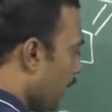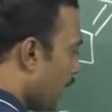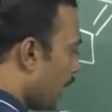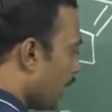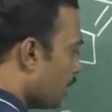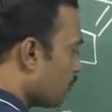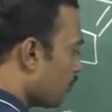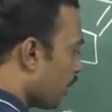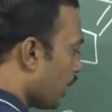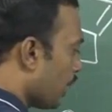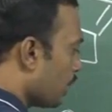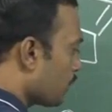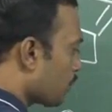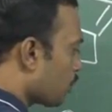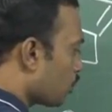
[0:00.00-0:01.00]
And if I
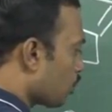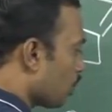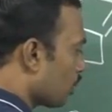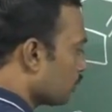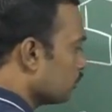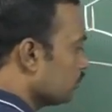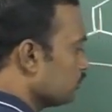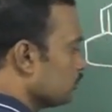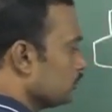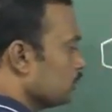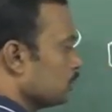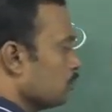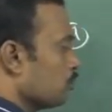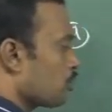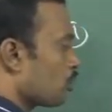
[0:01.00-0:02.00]
add a proton,
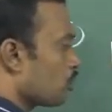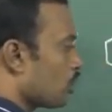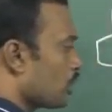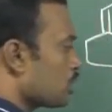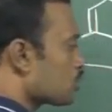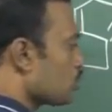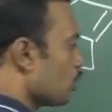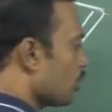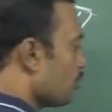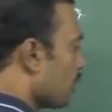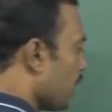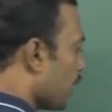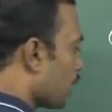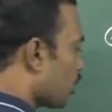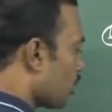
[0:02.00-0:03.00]
proton is going to be
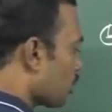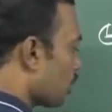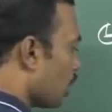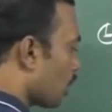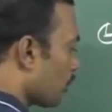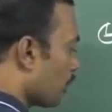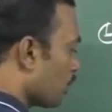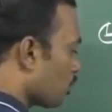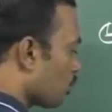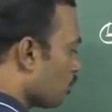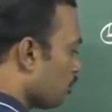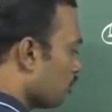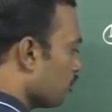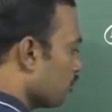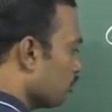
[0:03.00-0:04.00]
added on carbonyl group,